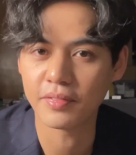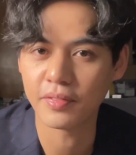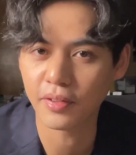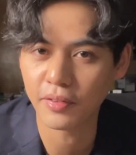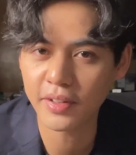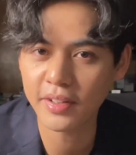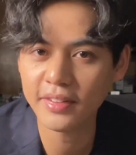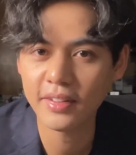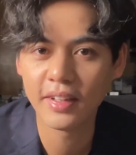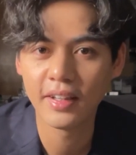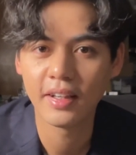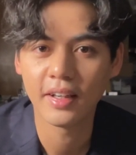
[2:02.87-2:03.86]
Florian
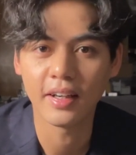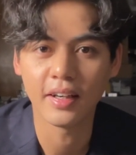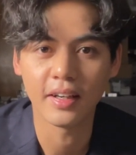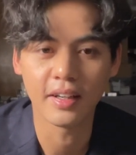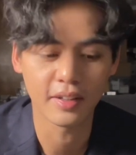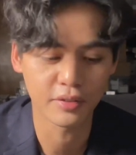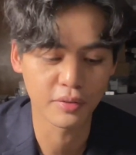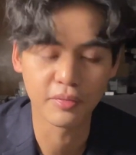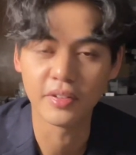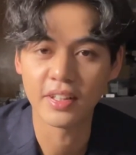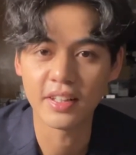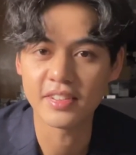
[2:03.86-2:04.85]
to
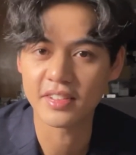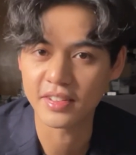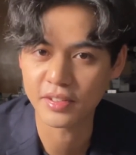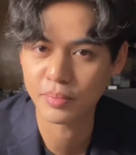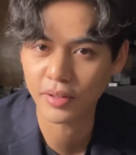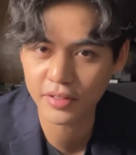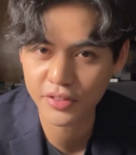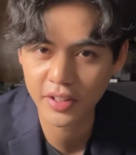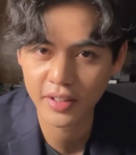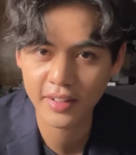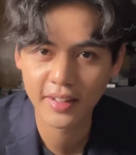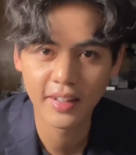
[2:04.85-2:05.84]
release this
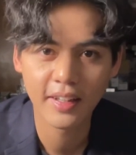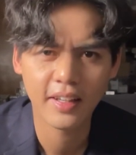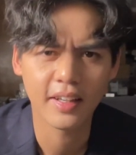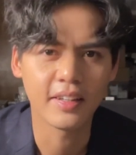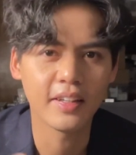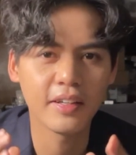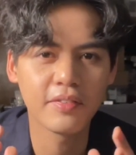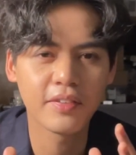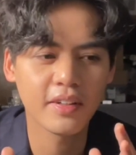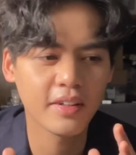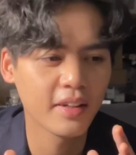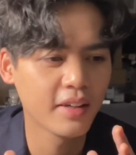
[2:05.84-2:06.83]
project, and
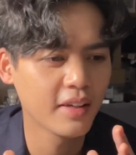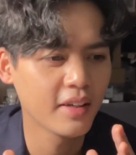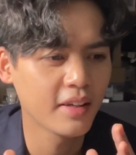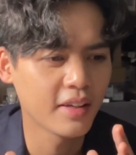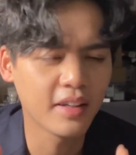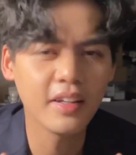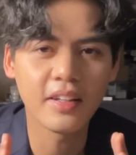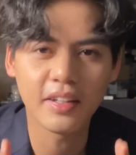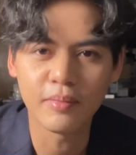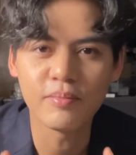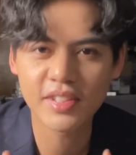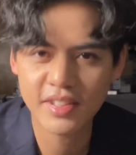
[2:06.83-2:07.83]
even he
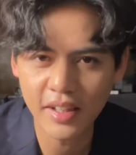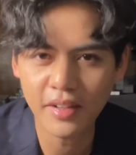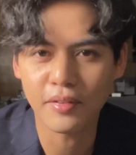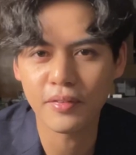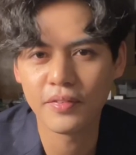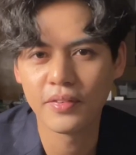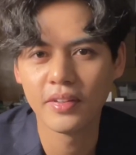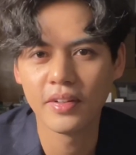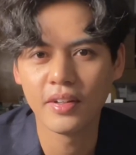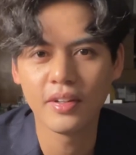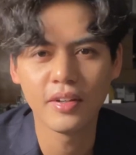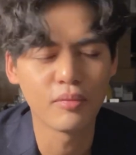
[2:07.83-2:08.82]
himself
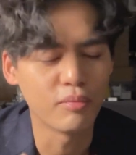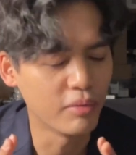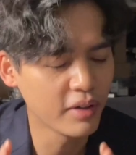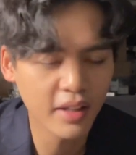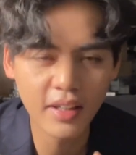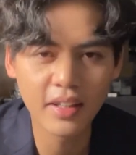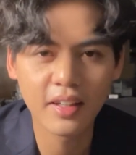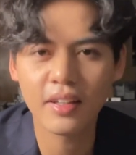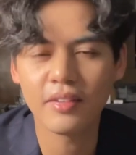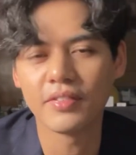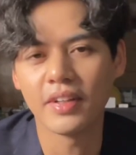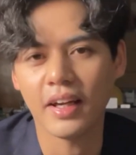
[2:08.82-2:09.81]
really
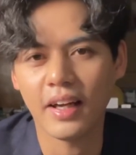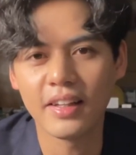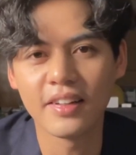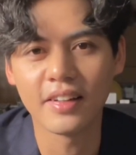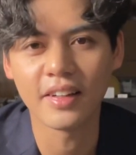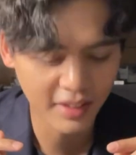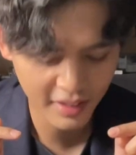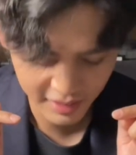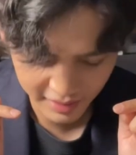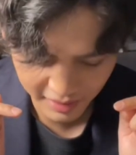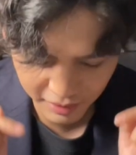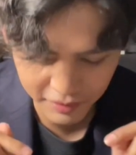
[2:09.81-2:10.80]
loved the handling.
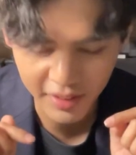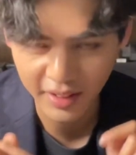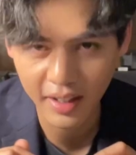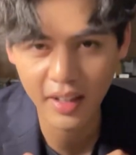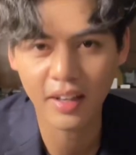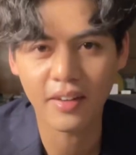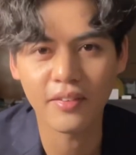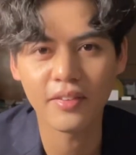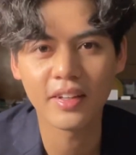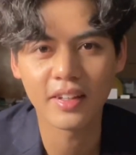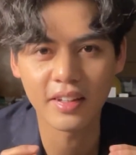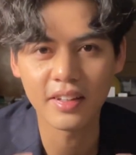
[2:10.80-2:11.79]
Even now,
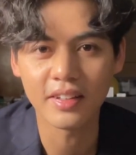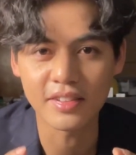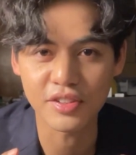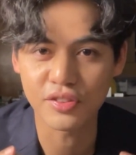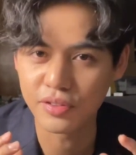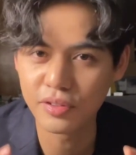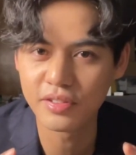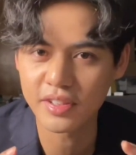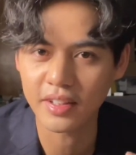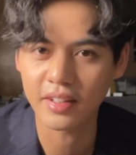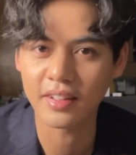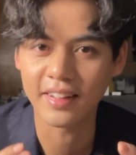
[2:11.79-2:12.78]
he is
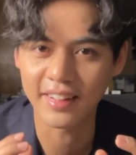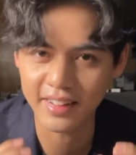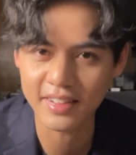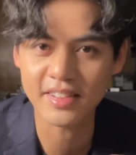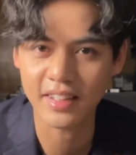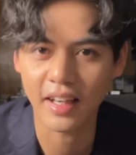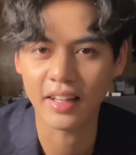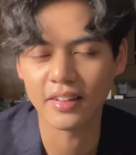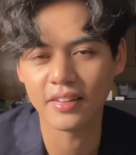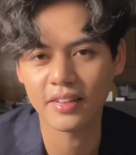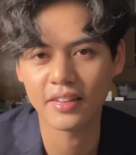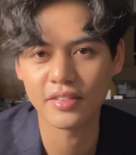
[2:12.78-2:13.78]
using this
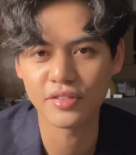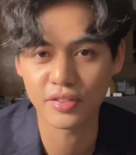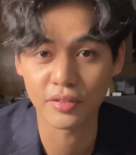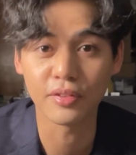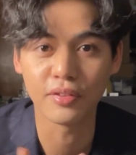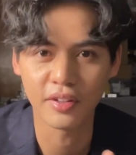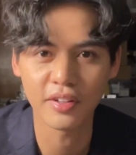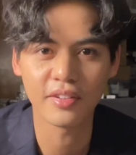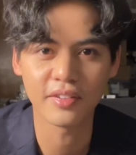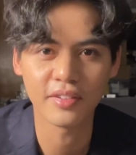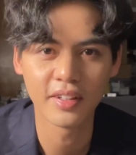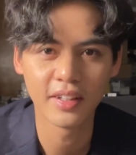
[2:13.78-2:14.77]
handling. So you
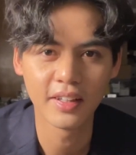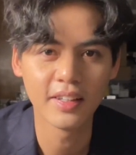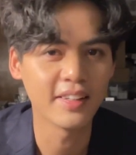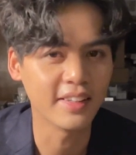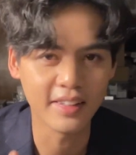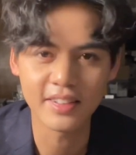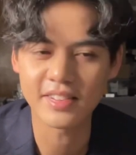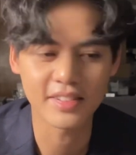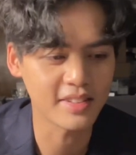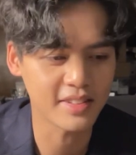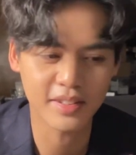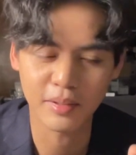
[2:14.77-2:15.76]
know, this
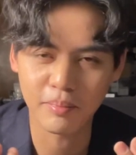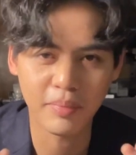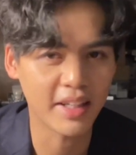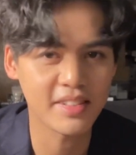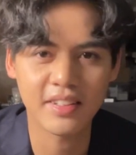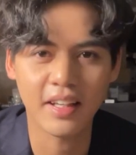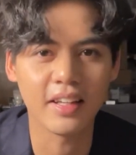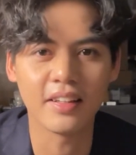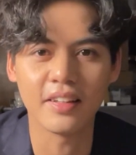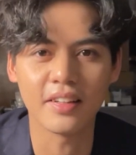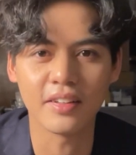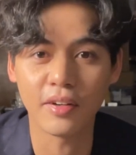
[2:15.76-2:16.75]
is the best
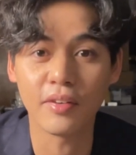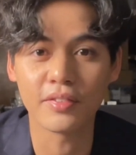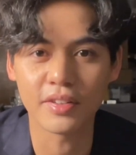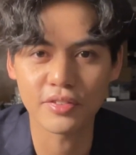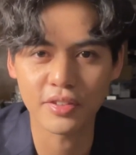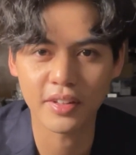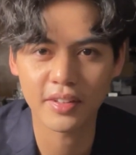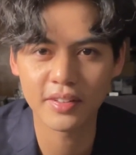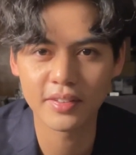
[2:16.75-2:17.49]
handling of the trick.